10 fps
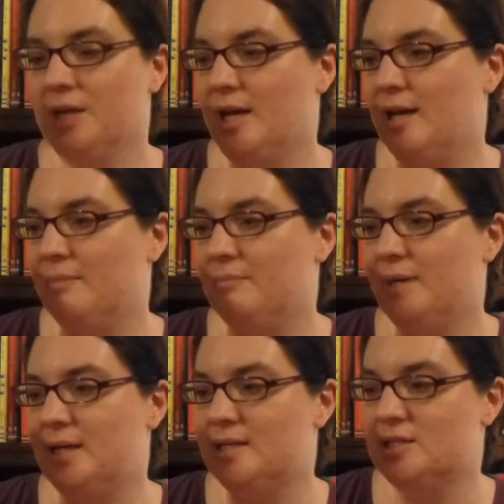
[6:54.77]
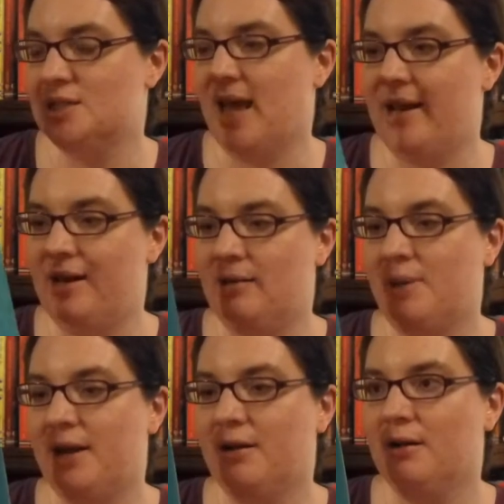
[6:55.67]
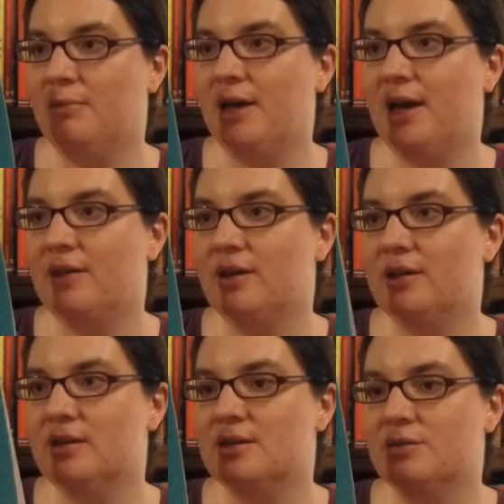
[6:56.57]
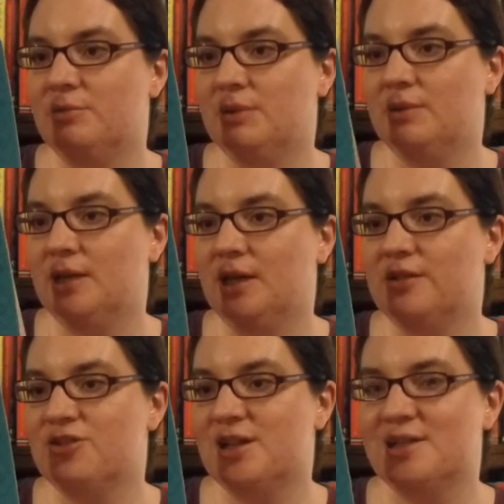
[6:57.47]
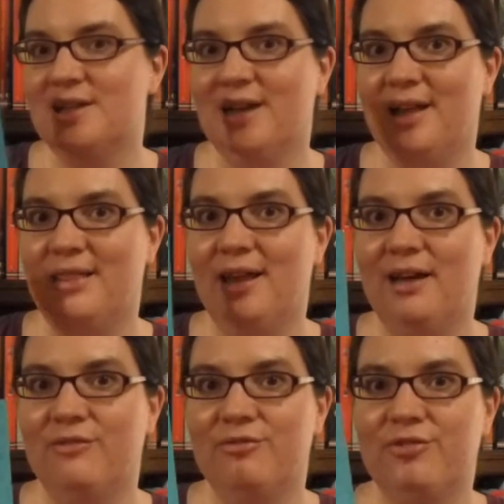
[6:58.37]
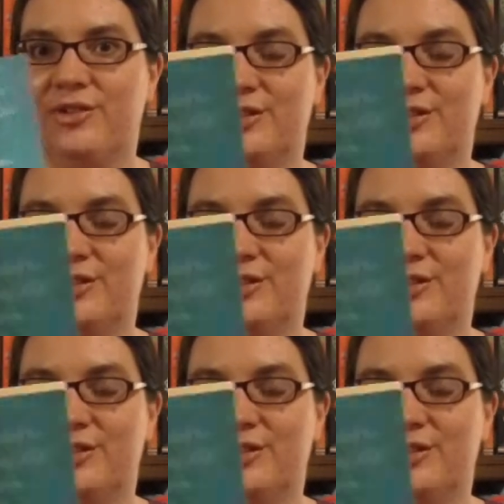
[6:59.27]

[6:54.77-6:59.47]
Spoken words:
And it's just edited by her, but I thought that this would be really interesting. I love